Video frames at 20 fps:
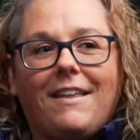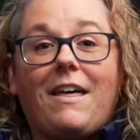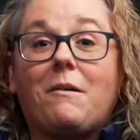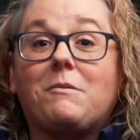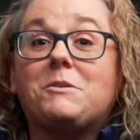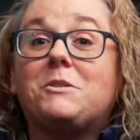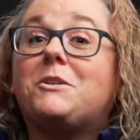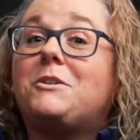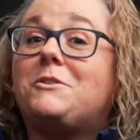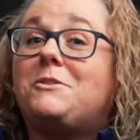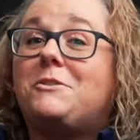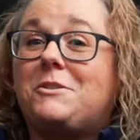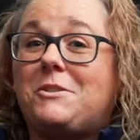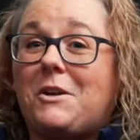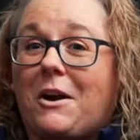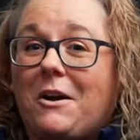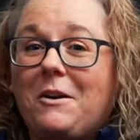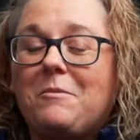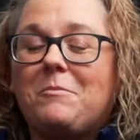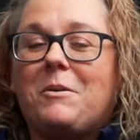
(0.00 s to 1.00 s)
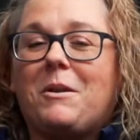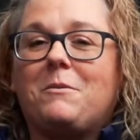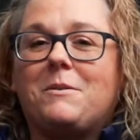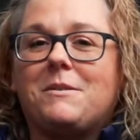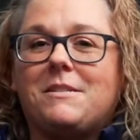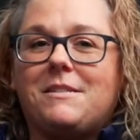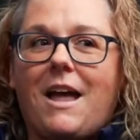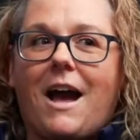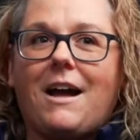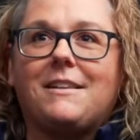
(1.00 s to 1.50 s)
that was a good start, but it
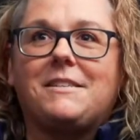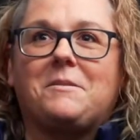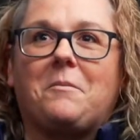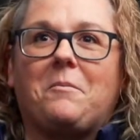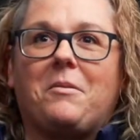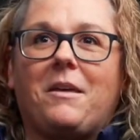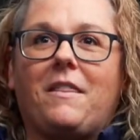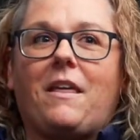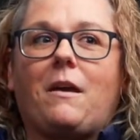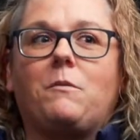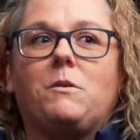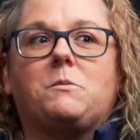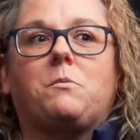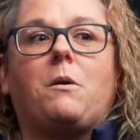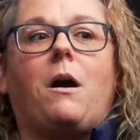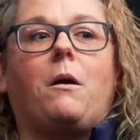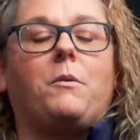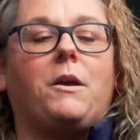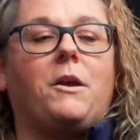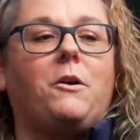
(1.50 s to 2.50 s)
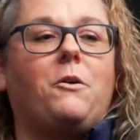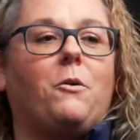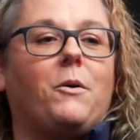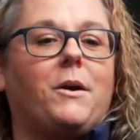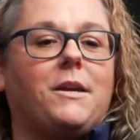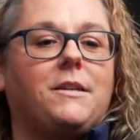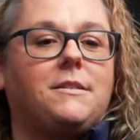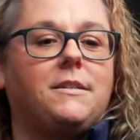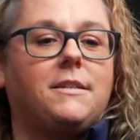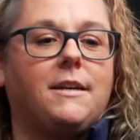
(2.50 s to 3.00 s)
was not something that was probably
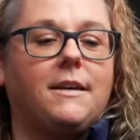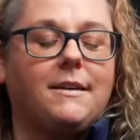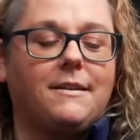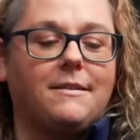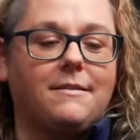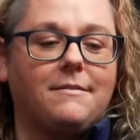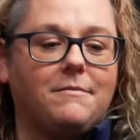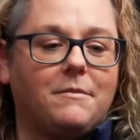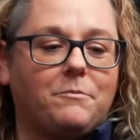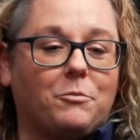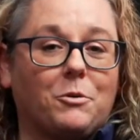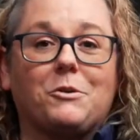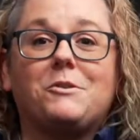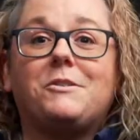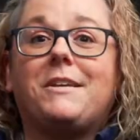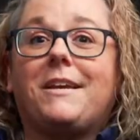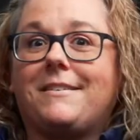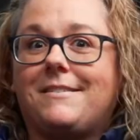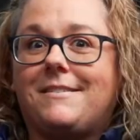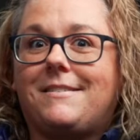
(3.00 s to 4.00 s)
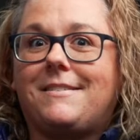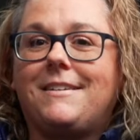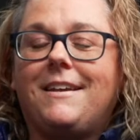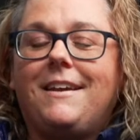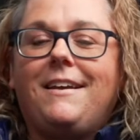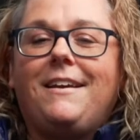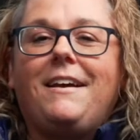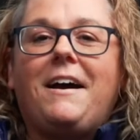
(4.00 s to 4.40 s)
going to persist.